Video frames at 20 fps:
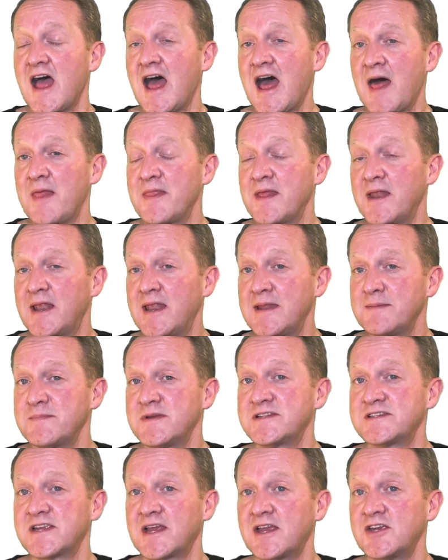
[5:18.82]
and the
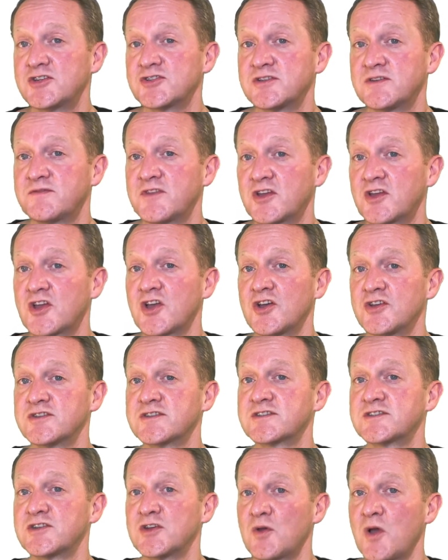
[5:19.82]
limitation of the
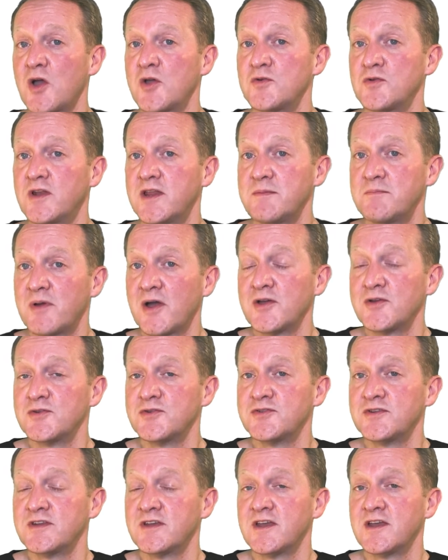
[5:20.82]
cuts to only
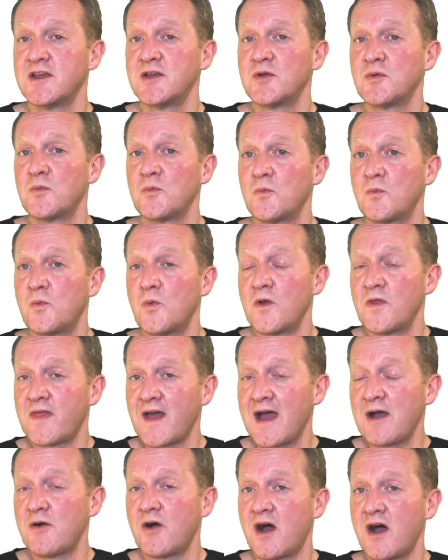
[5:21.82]
bone
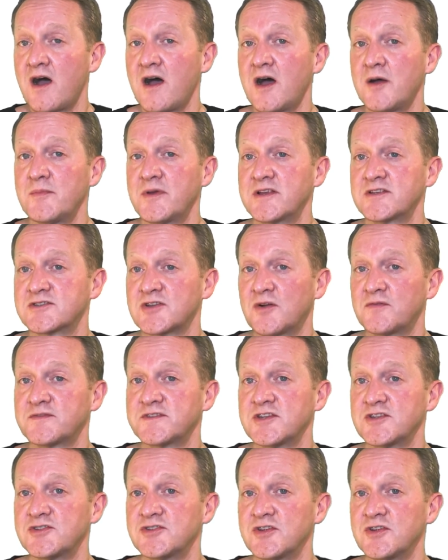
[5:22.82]
without harming soft
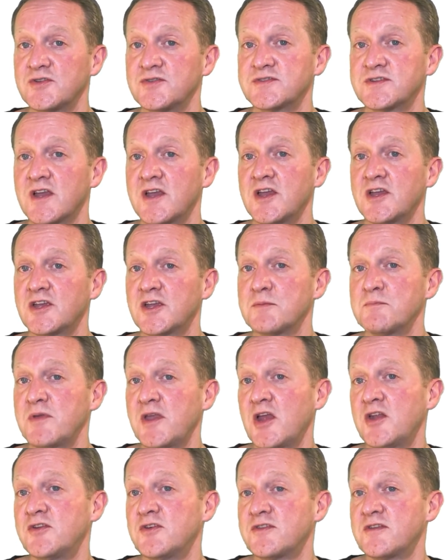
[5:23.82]
tissues can be
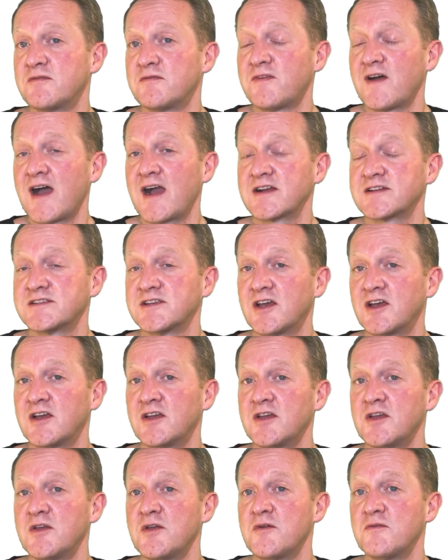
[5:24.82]
another factor
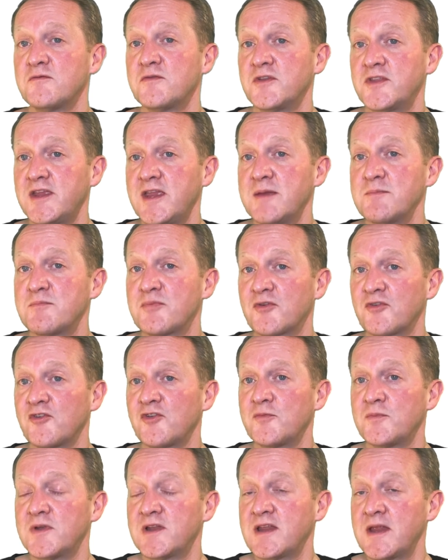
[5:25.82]
for the
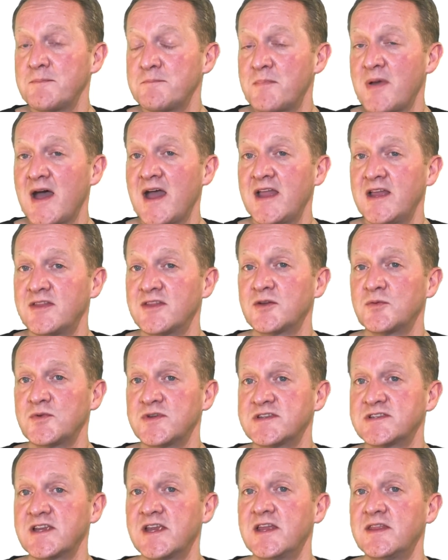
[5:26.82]
improvement in pain that we
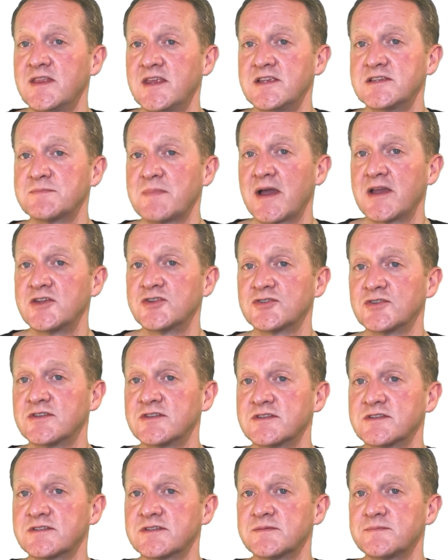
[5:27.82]
see in these
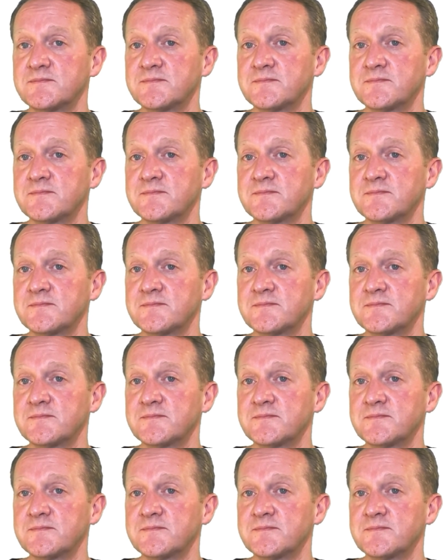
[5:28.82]
patients.